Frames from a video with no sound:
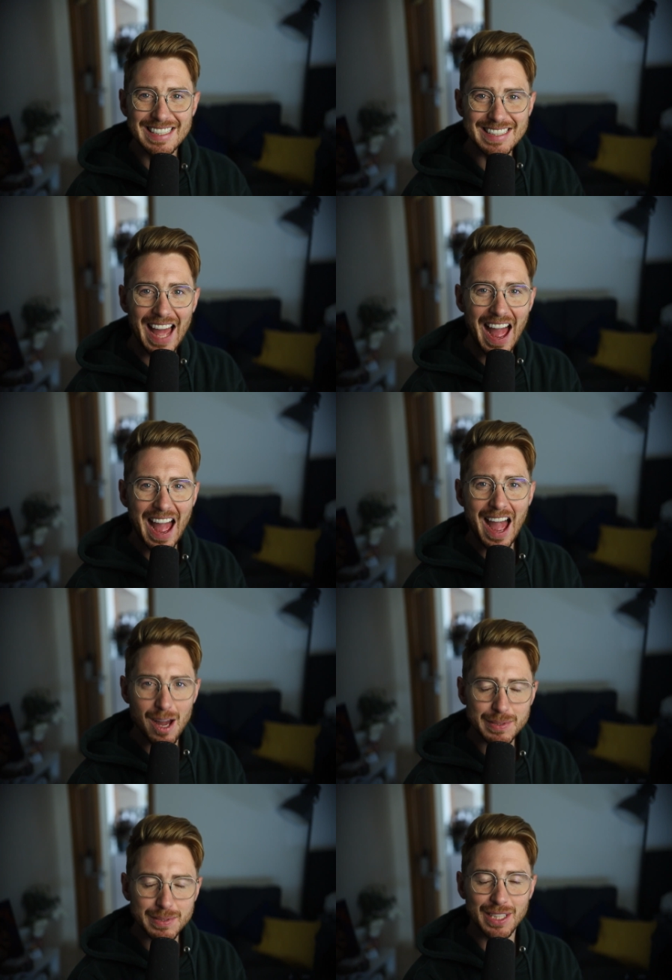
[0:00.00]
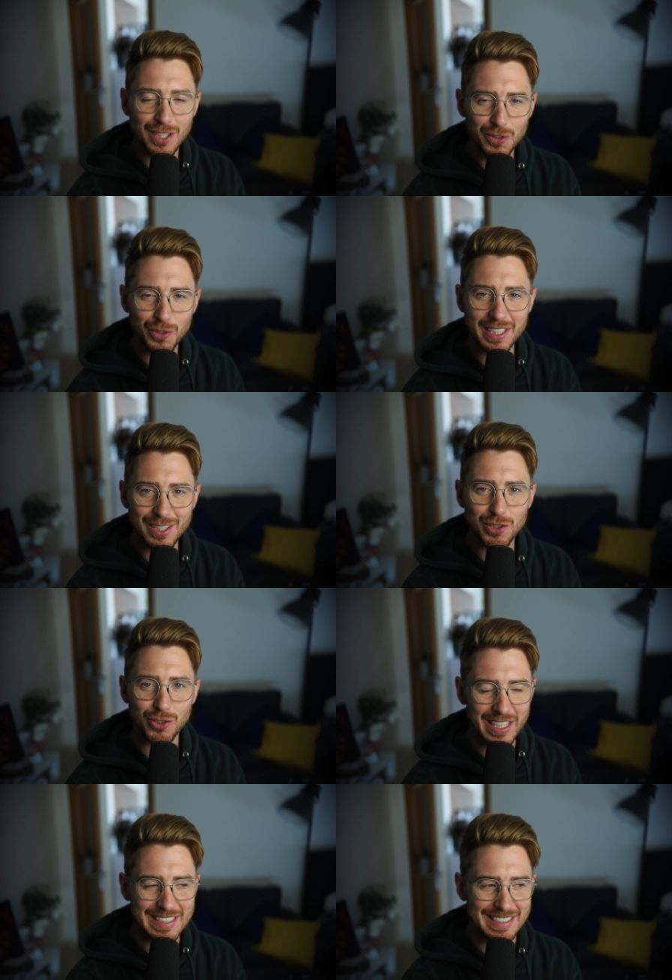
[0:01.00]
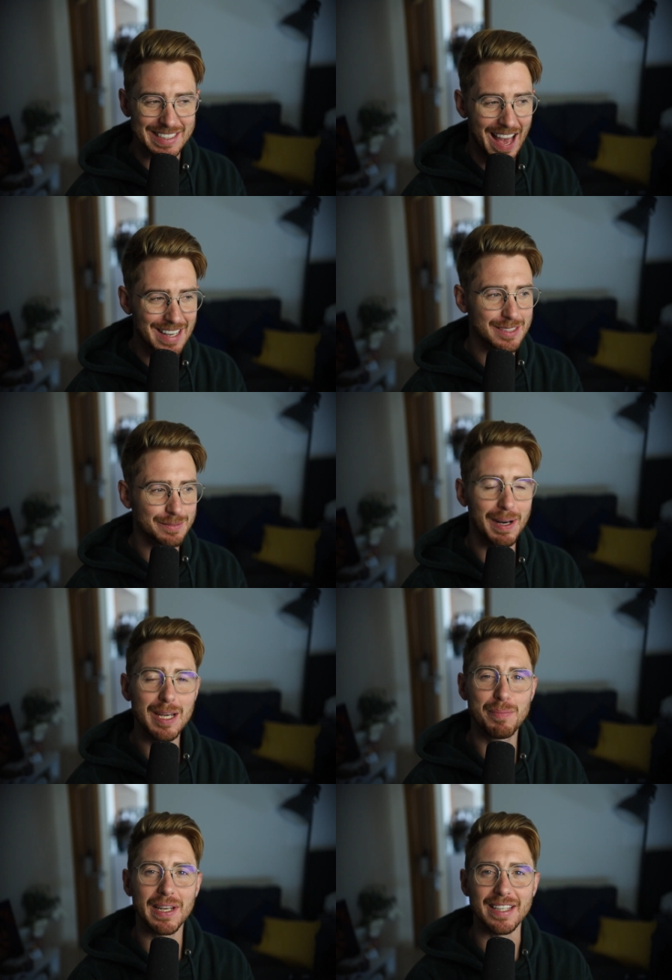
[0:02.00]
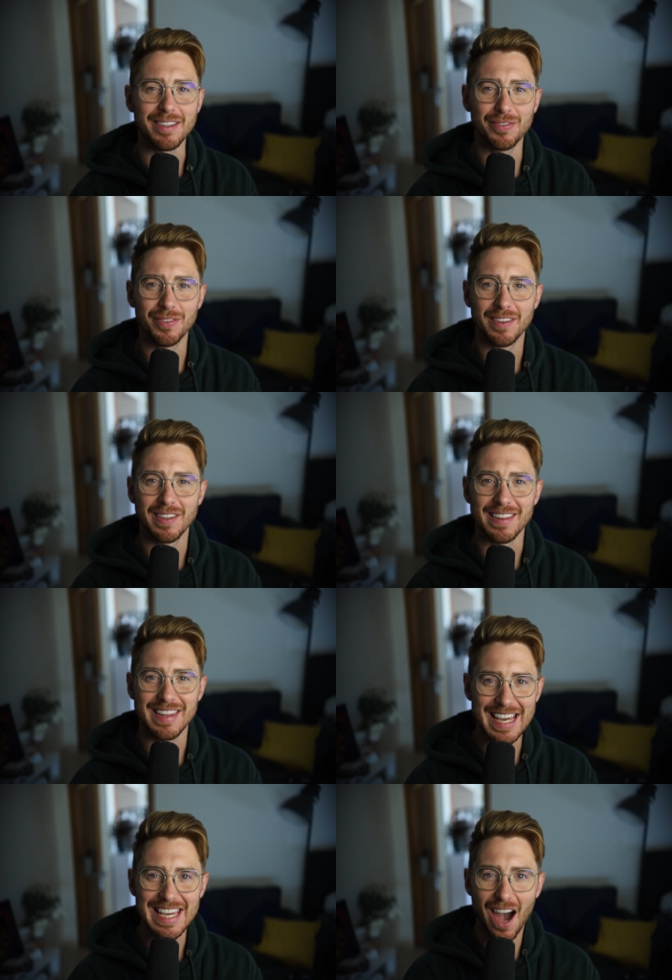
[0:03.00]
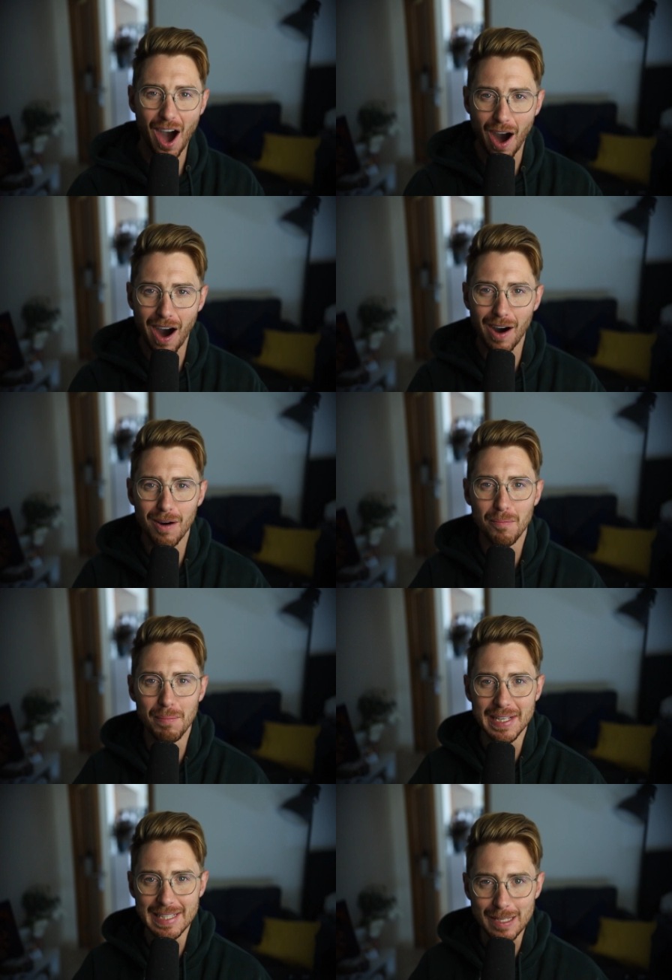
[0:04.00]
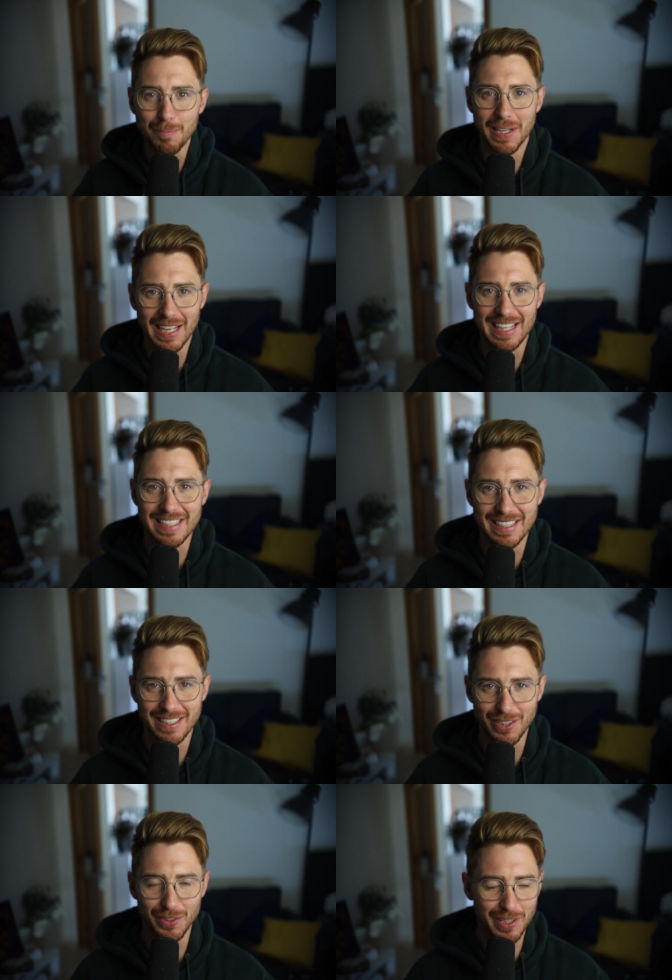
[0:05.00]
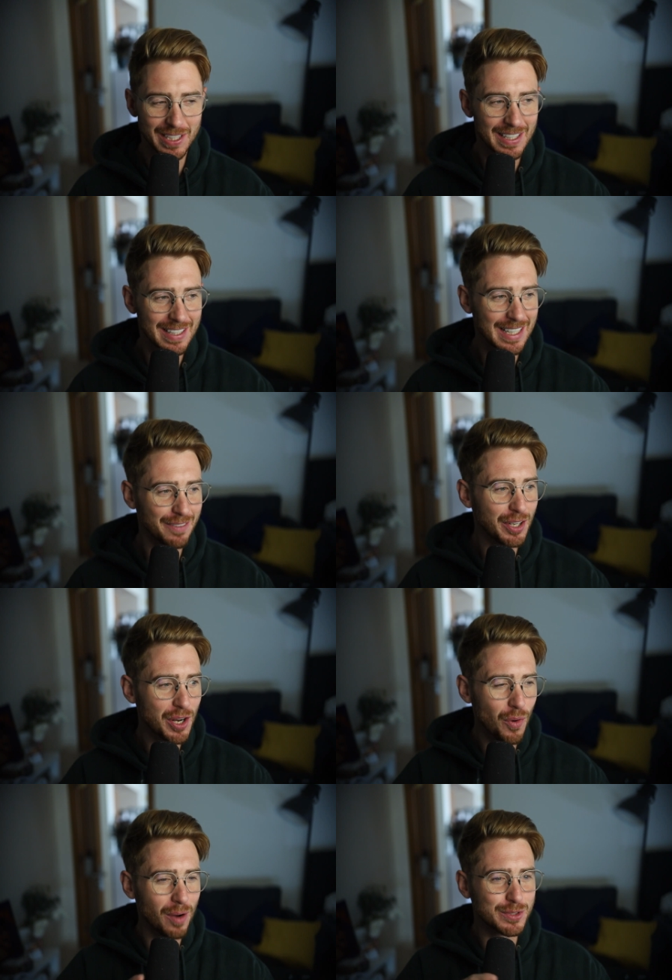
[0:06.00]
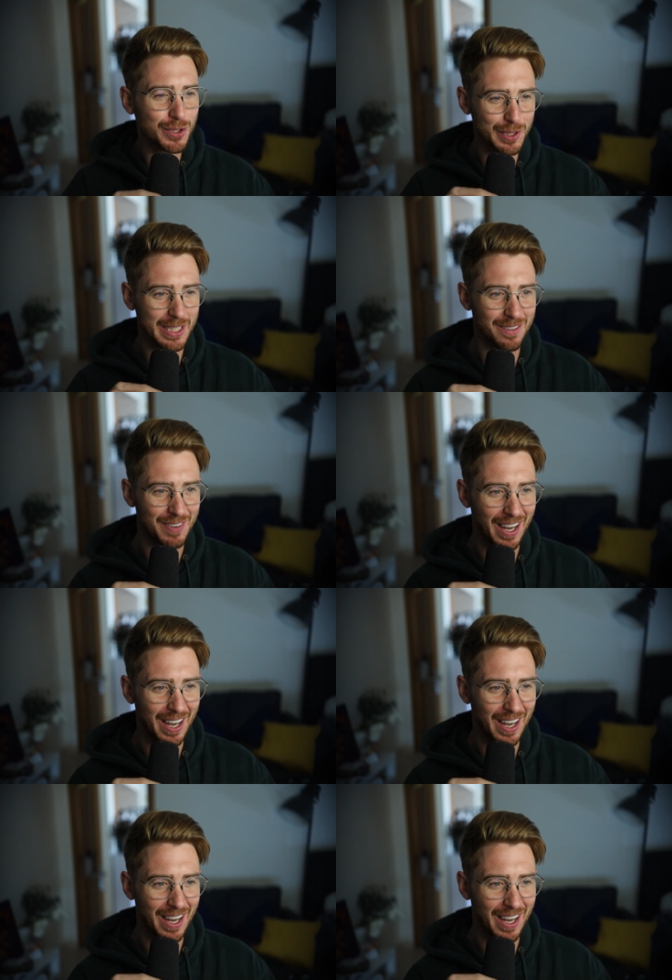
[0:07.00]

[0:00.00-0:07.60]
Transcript: is absolutely crazy, and it's my belief that they are manipulating you. Now, if you don't know what I'm talking